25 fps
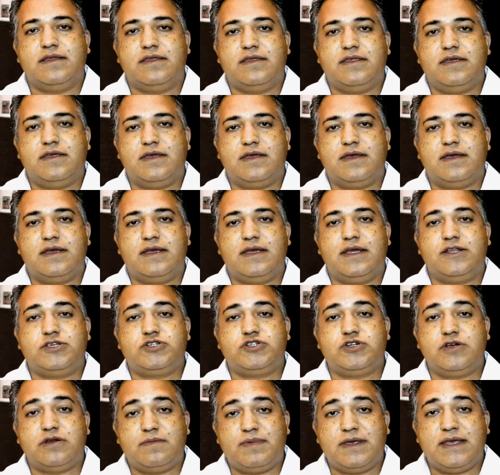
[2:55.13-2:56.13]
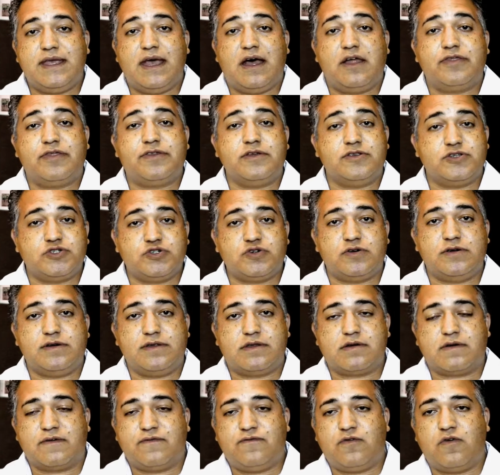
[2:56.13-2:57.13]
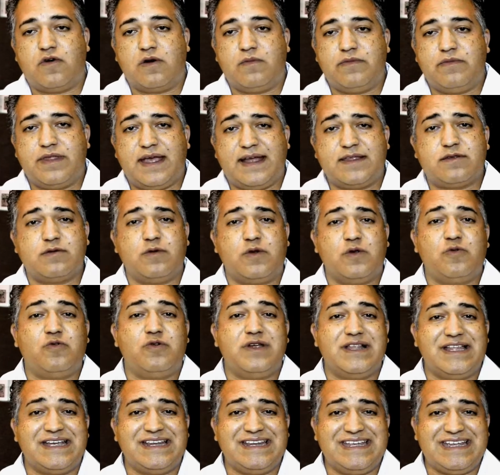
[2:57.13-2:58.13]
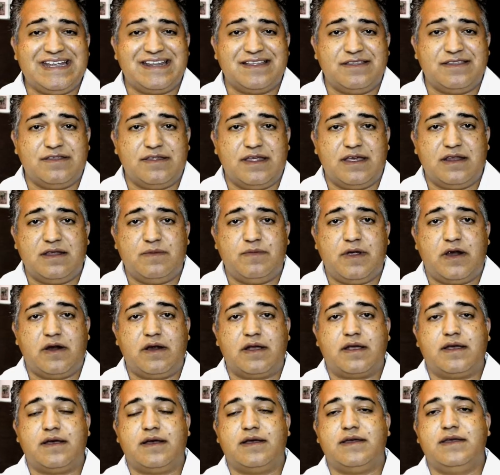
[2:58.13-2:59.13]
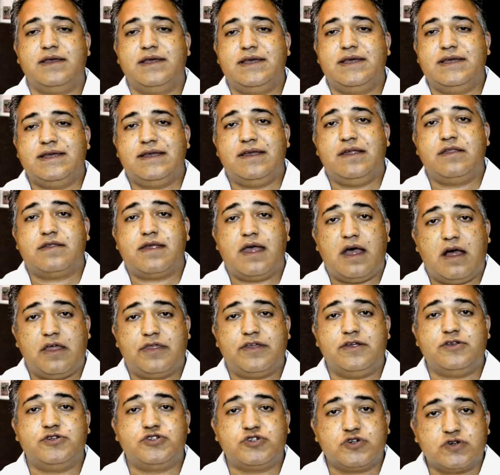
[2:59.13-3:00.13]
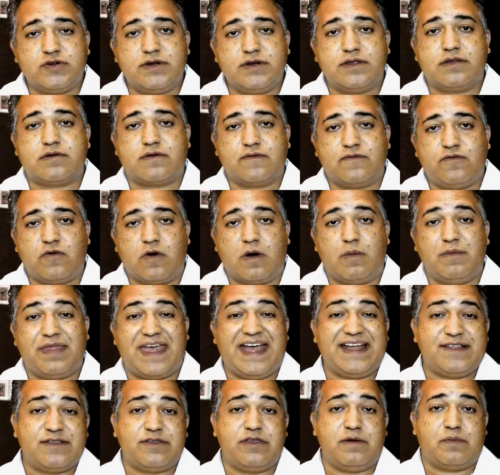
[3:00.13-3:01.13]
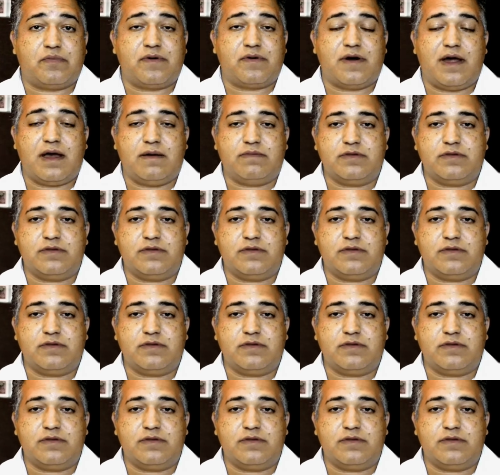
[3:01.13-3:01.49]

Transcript: It should be health insurance reform. That's what we really need in America, is health insurance reform. That's the problem.